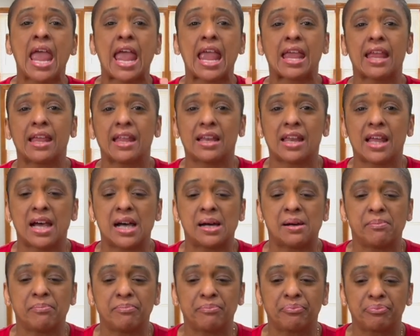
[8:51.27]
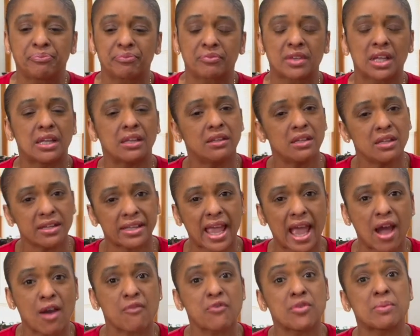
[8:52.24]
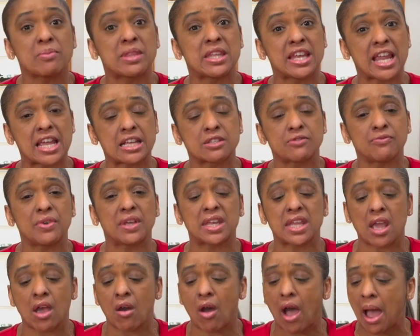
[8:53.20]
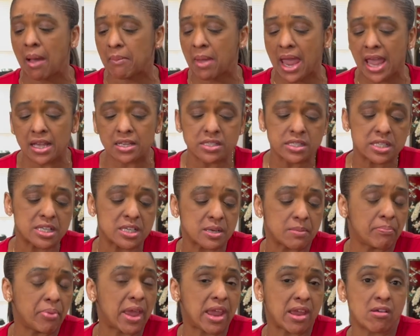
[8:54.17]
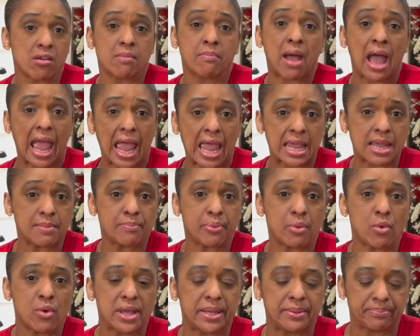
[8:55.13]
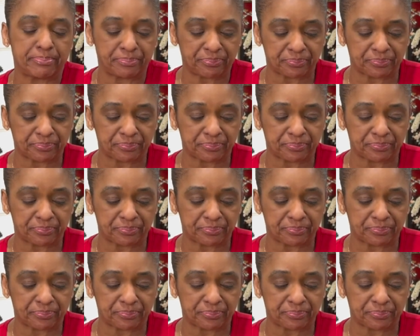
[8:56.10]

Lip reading: And look out from the next video. I'm actually comparing my Aimpoint,